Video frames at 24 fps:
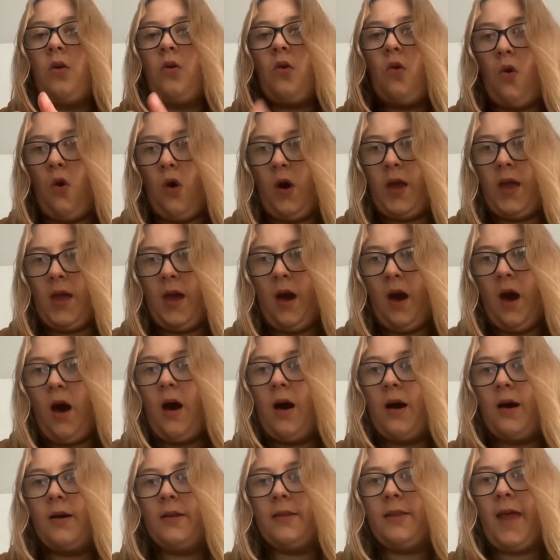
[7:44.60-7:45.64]
quite
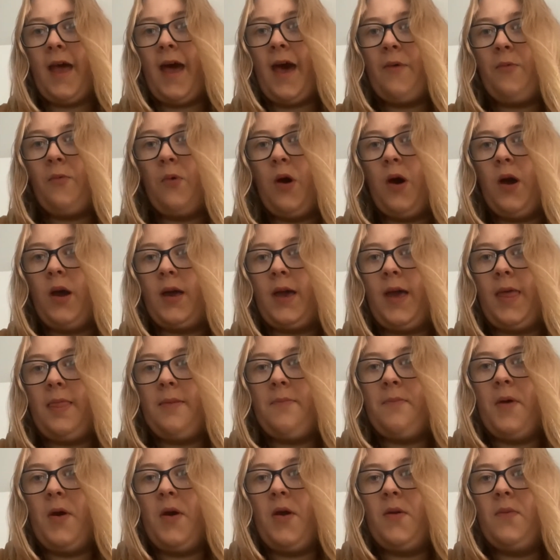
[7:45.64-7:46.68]
hard at work at the
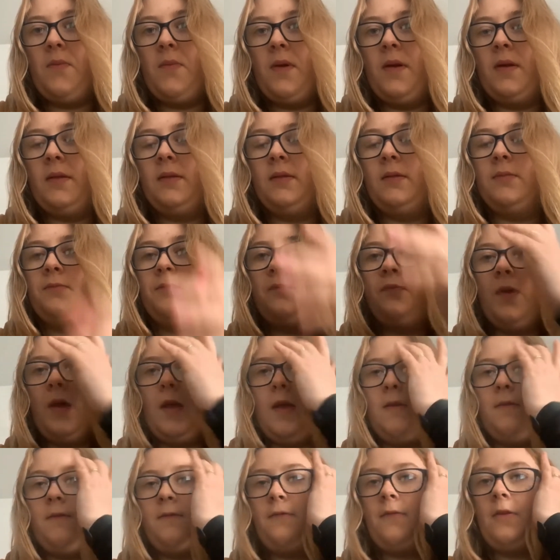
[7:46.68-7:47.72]
moment
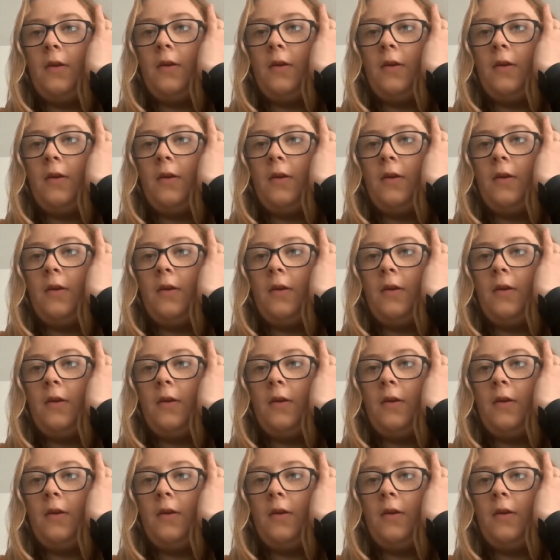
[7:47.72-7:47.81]
with